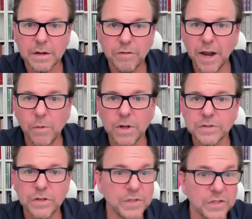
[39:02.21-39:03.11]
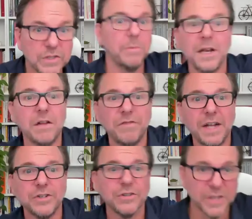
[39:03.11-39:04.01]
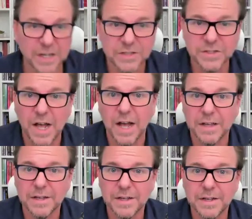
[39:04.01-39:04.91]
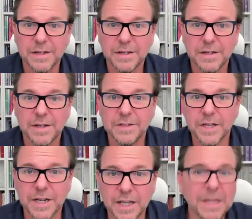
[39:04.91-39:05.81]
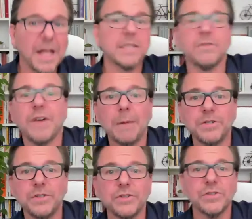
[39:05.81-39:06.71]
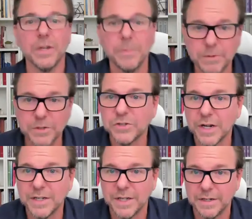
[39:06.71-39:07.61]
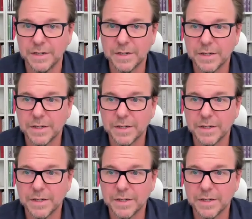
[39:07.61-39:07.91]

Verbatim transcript: Frank wants to know, is this going to be an adventure or is it going to suck? Is it going to give me lots of options or is it going to be restricting?